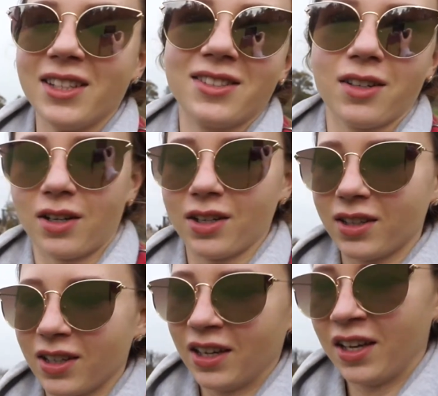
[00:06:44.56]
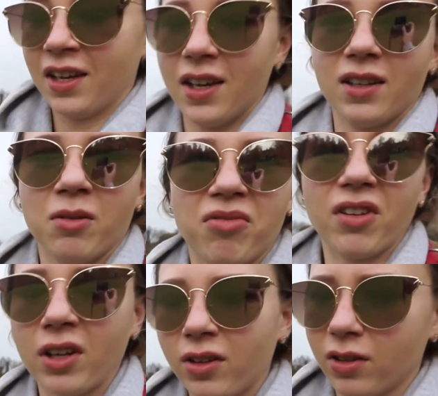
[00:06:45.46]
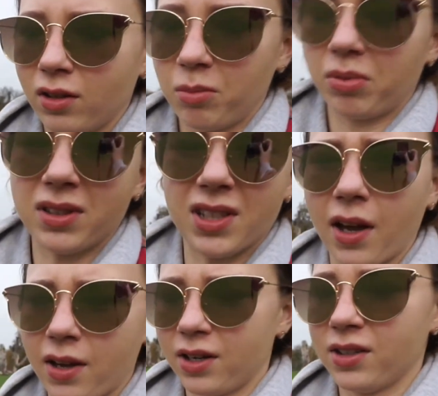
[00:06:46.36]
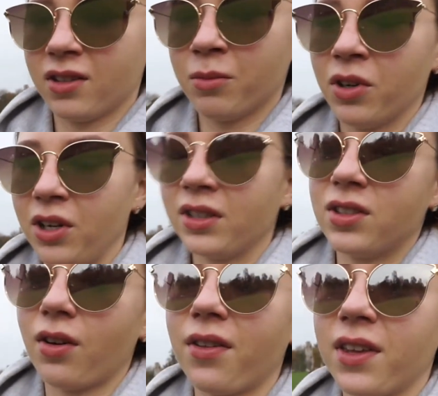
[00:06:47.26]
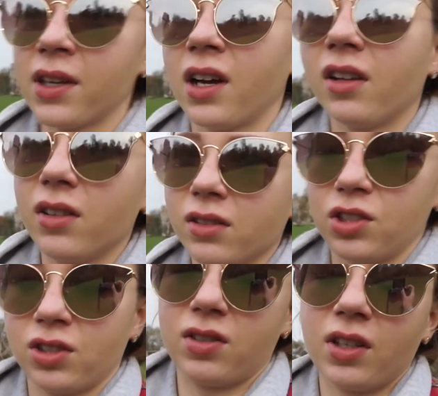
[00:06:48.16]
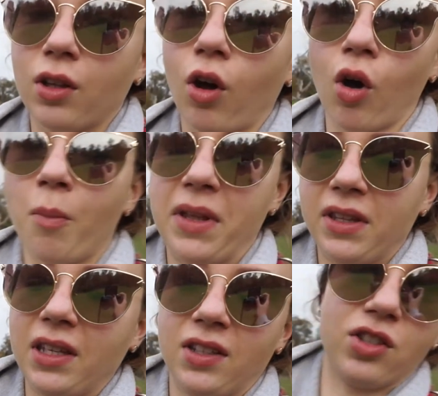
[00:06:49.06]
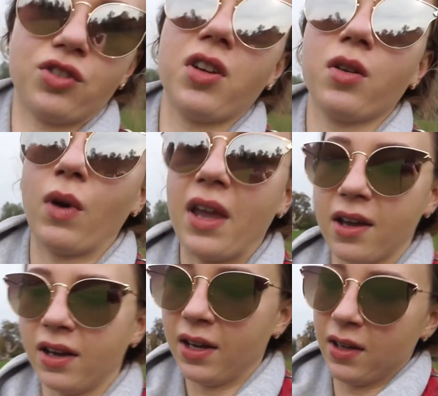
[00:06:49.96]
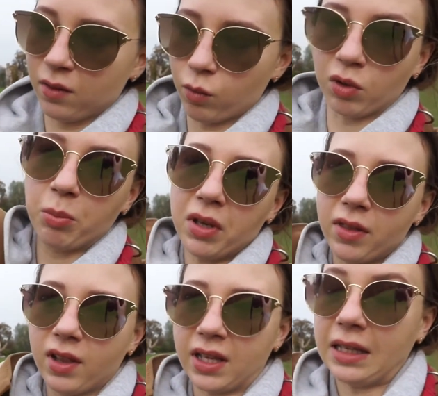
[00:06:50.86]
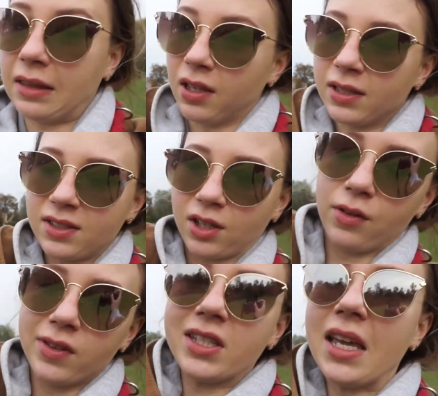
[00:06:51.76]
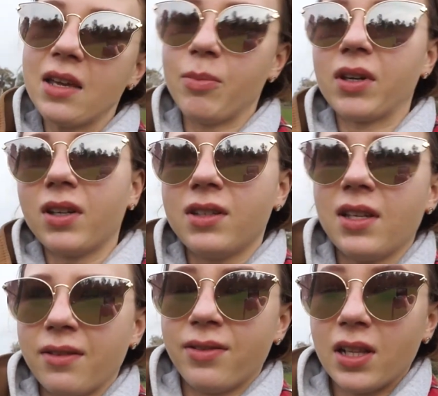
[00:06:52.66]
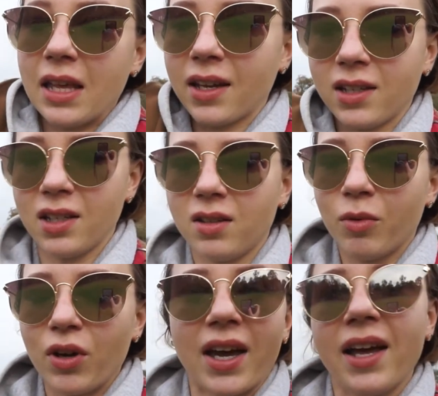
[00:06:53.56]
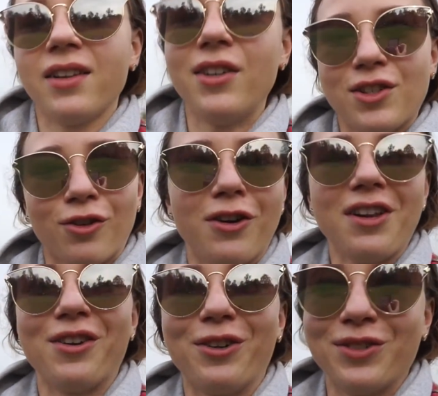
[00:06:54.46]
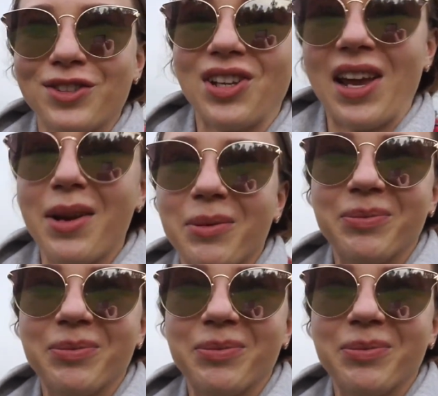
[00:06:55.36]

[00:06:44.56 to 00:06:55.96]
has started and I'm feeling good, a bit tired in the morning, so I think I'll just get home and eat straight away. Won't be the late start of the day because I feel like I need more calories earlier on today.